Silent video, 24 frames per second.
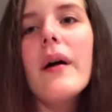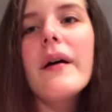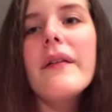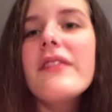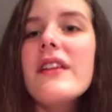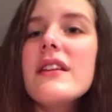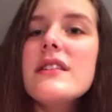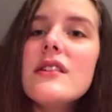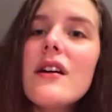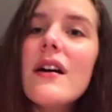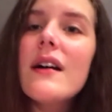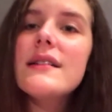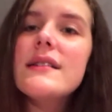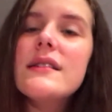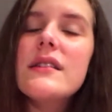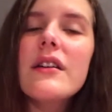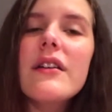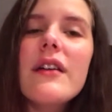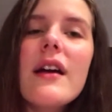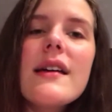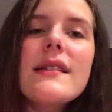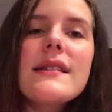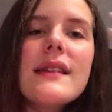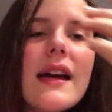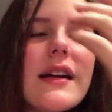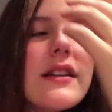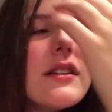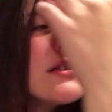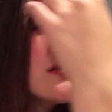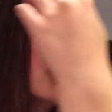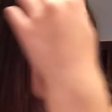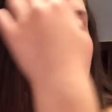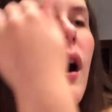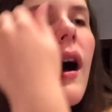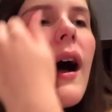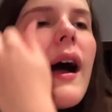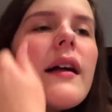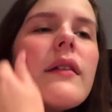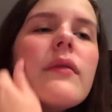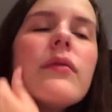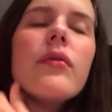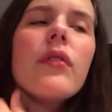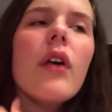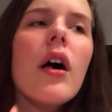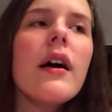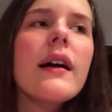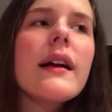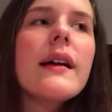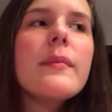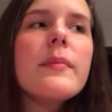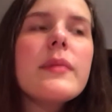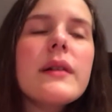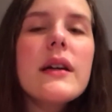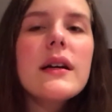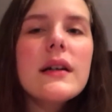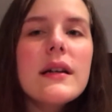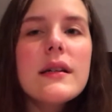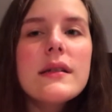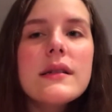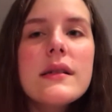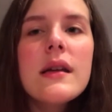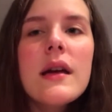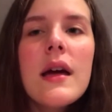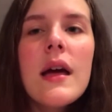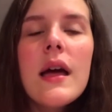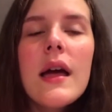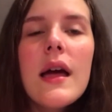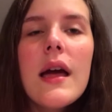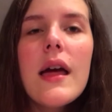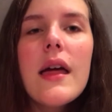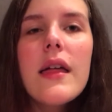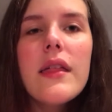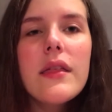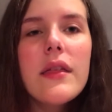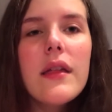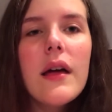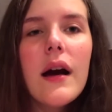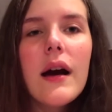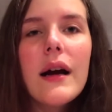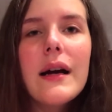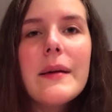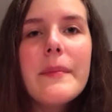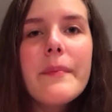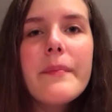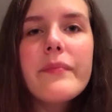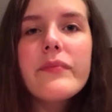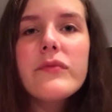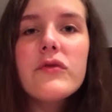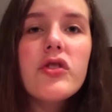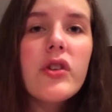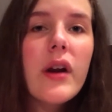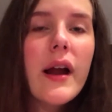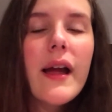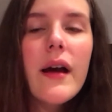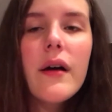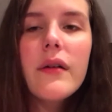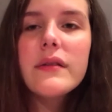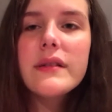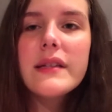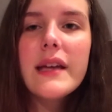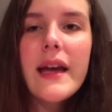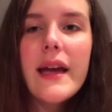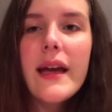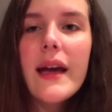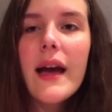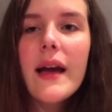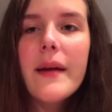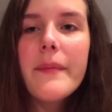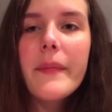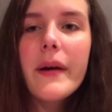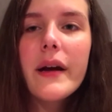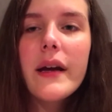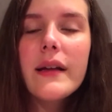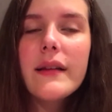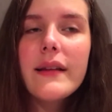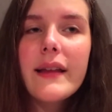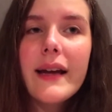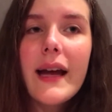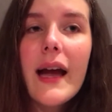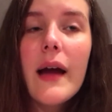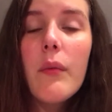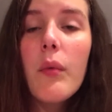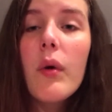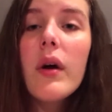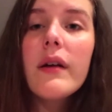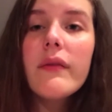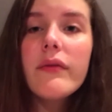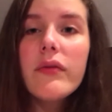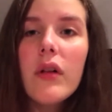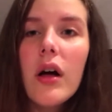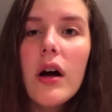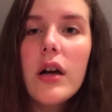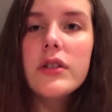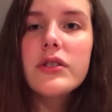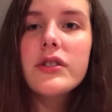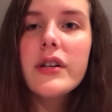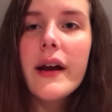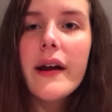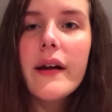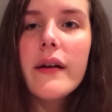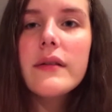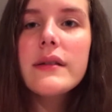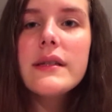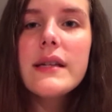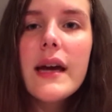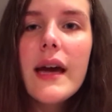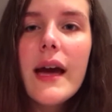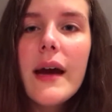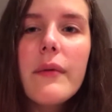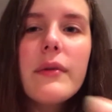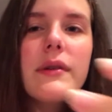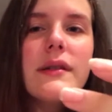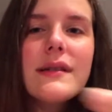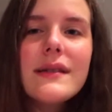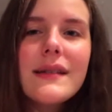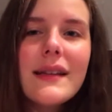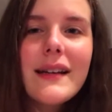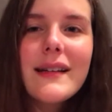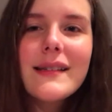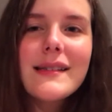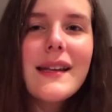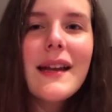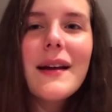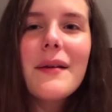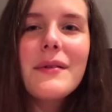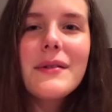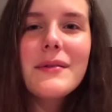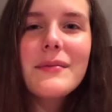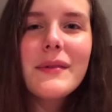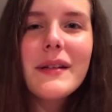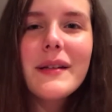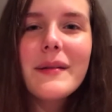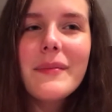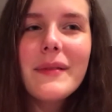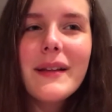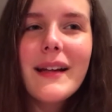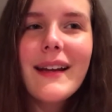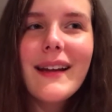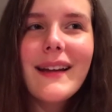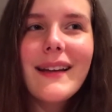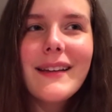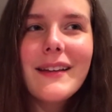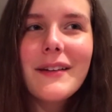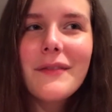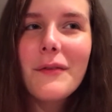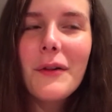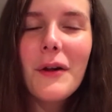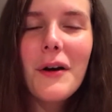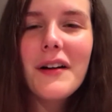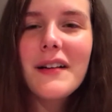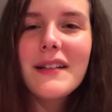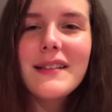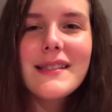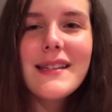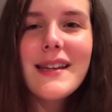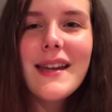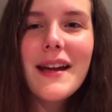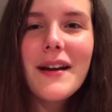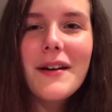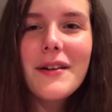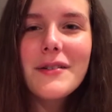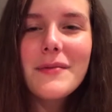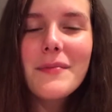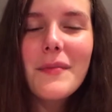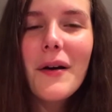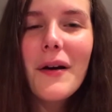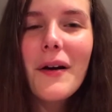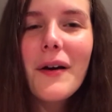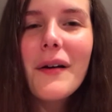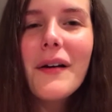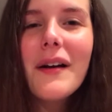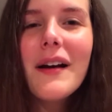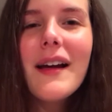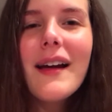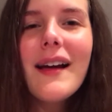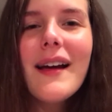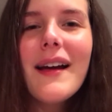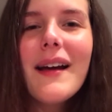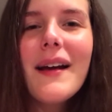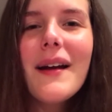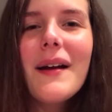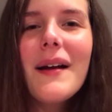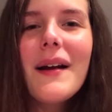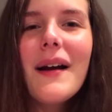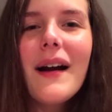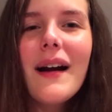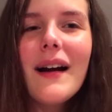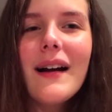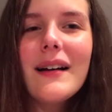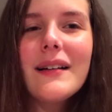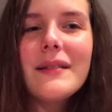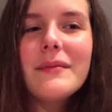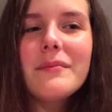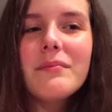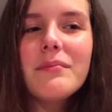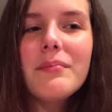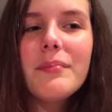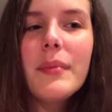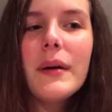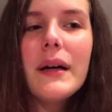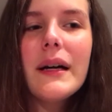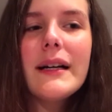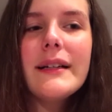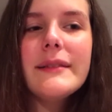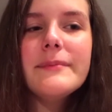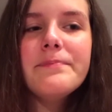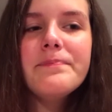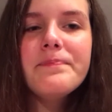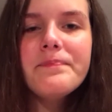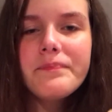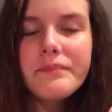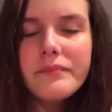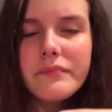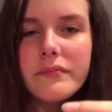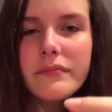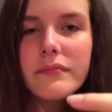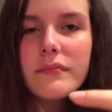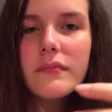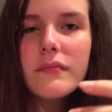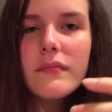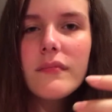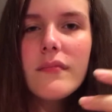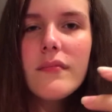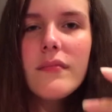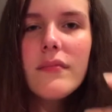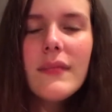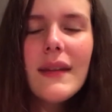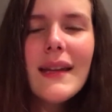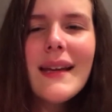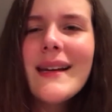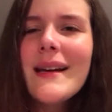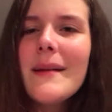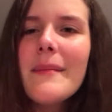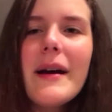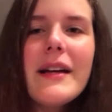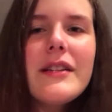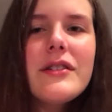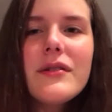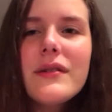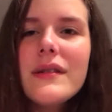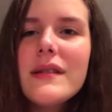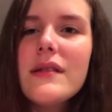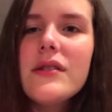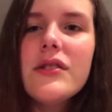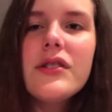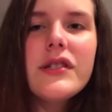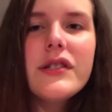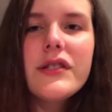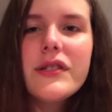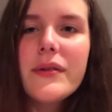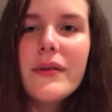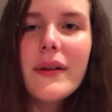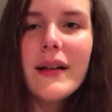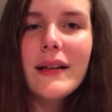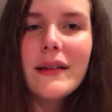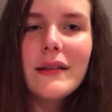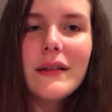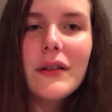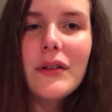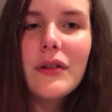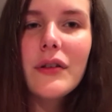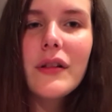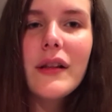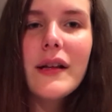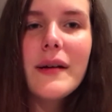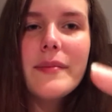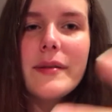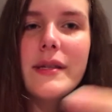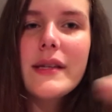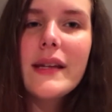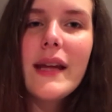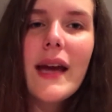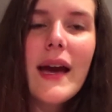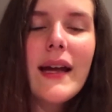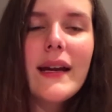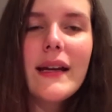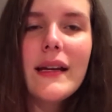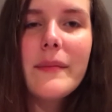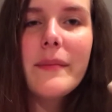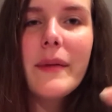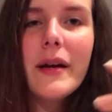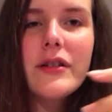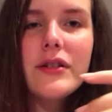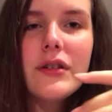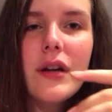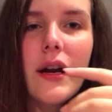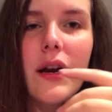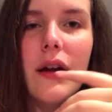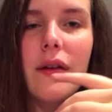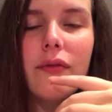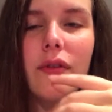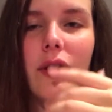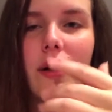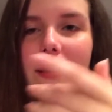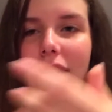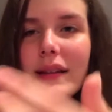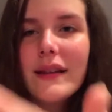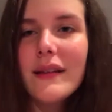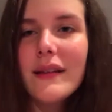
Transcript: well, that's all I would to guys. I just thought I'd vlog it because um, tryout day, I might, like, I want to vlog tryout day. I wasn't, like I said, I wasn't really planning on, like, vlogging today or tomorrow. Um, but I might just, just do, like, little clips and add it in my tryout vlog.